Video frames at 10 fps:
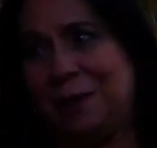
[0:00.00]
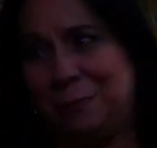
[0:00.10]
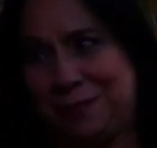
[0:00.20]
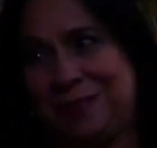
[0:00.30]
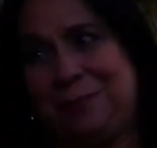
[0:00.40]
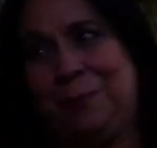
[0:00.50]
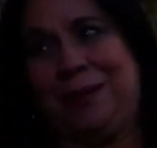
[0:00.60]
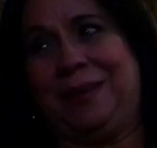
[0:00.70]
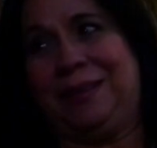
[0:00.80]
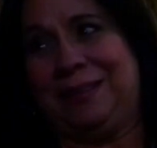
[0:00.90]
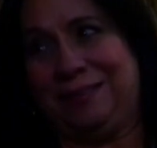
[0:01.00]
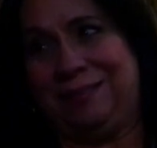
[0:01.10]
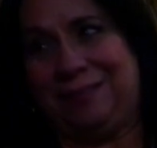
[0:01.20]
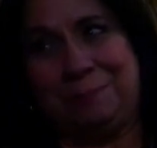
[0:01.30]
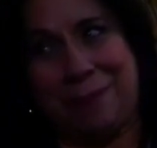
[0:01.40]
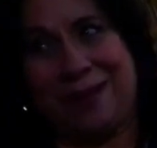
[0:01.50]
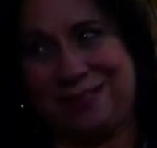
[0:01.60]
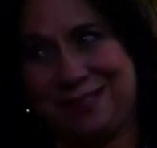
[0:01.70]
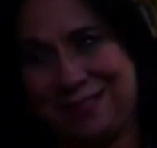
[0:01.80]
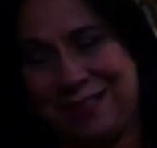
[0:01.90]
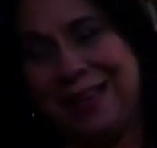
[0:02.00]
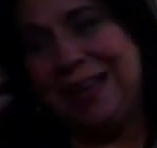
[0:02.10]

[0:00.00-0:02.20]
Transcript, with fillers: that was what he did best